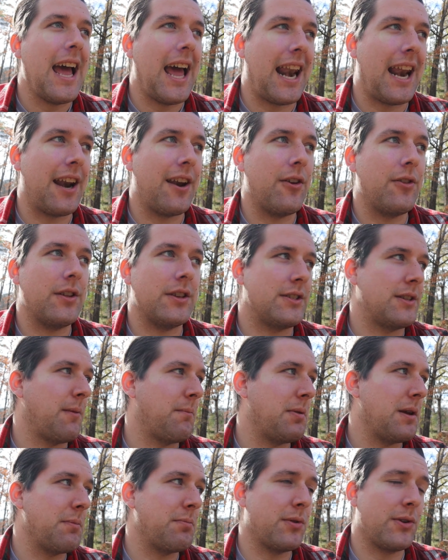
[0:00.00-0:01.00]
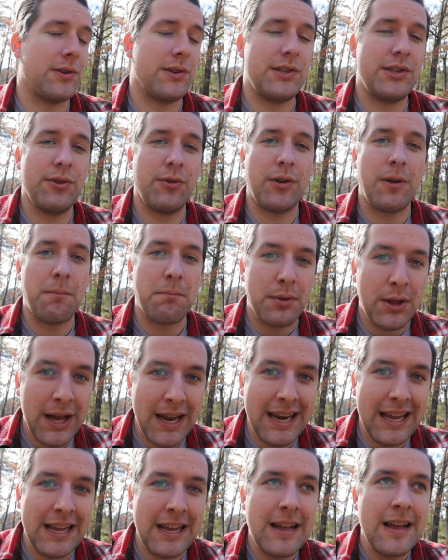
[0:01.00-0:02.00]
And I know that some people are still
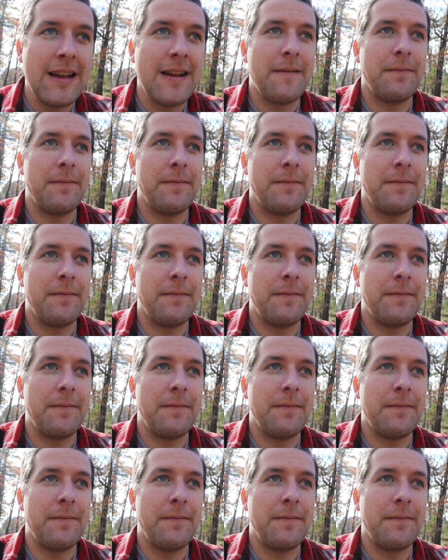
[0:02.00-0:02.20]
complaining